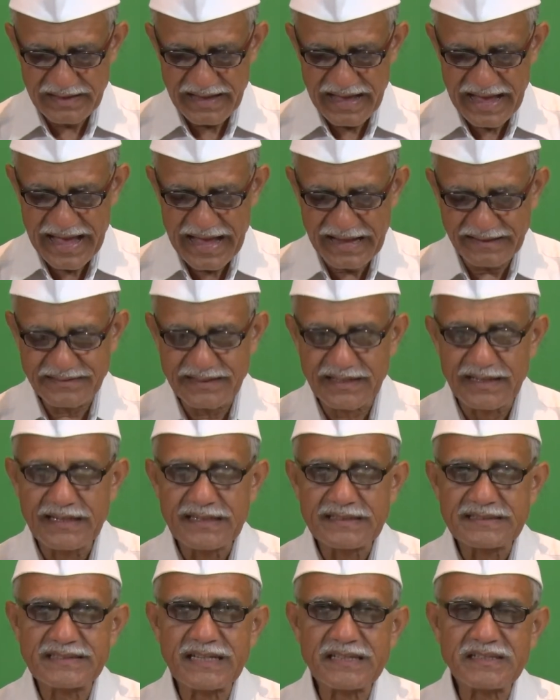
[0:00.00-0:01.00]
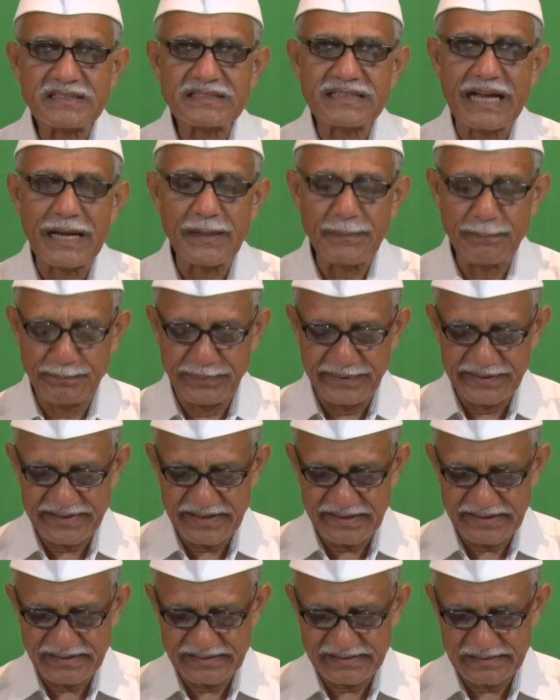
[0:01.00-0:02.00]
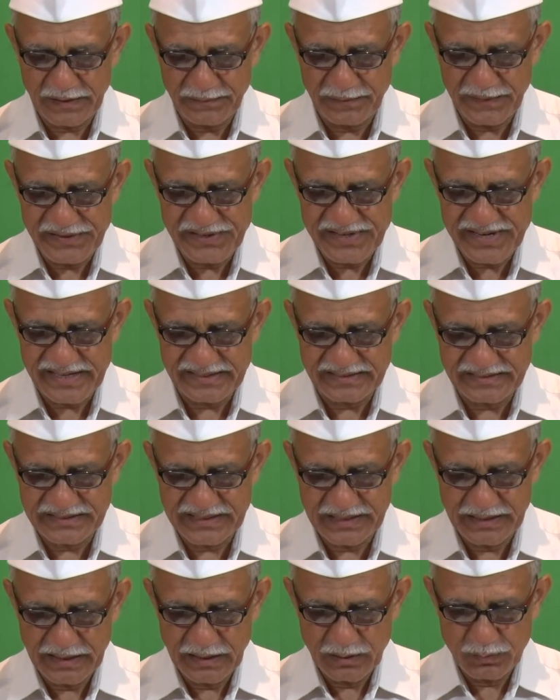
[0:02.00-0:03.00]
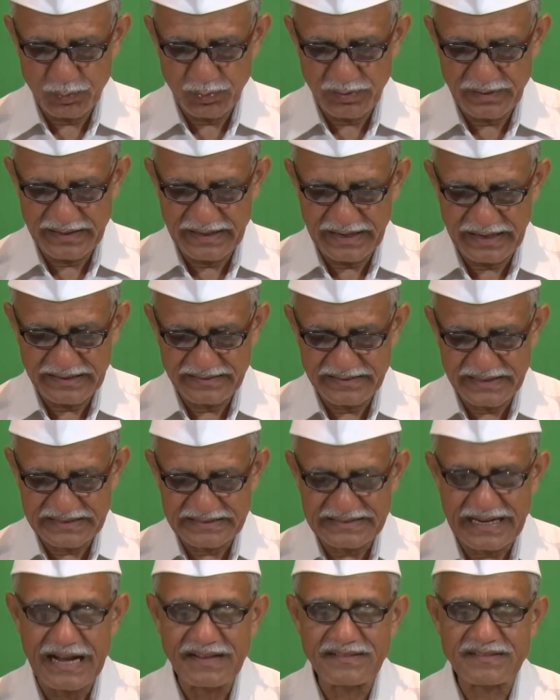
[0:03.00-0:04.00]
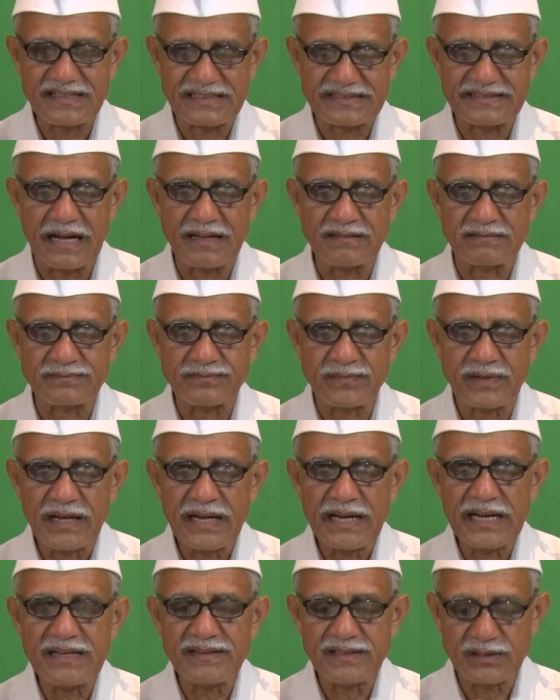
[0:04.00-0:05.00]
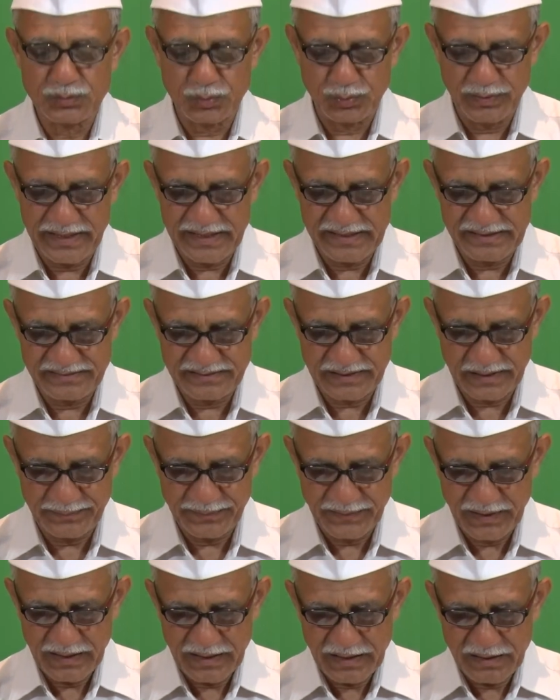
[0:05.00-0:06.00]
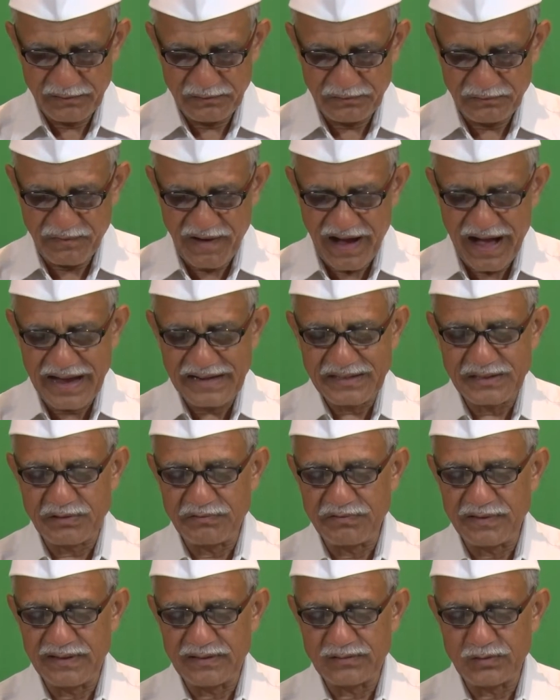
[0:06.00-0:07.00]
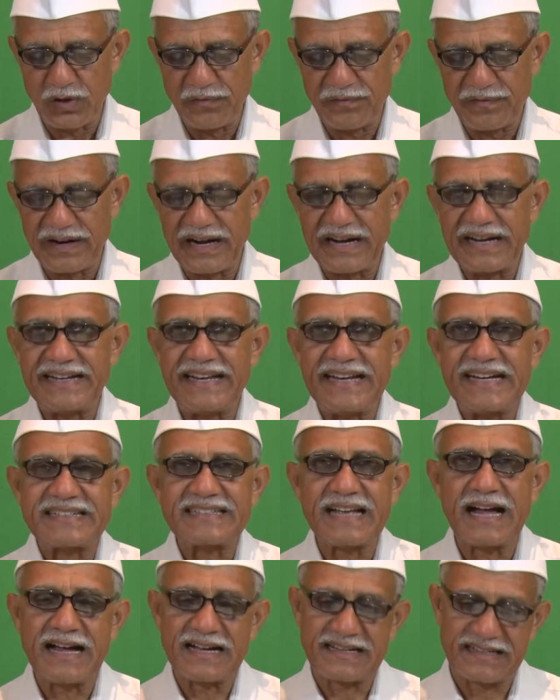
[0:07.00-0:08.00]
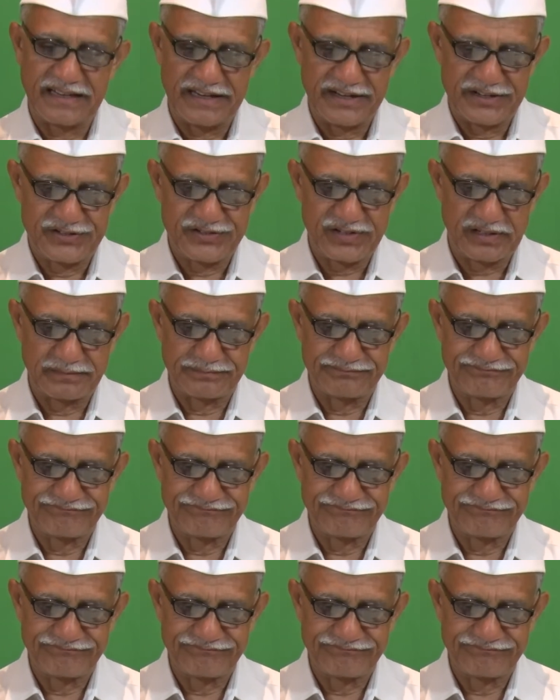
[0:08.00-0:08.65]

as such time period is sufficient to get the task done in today's fast world of data collection.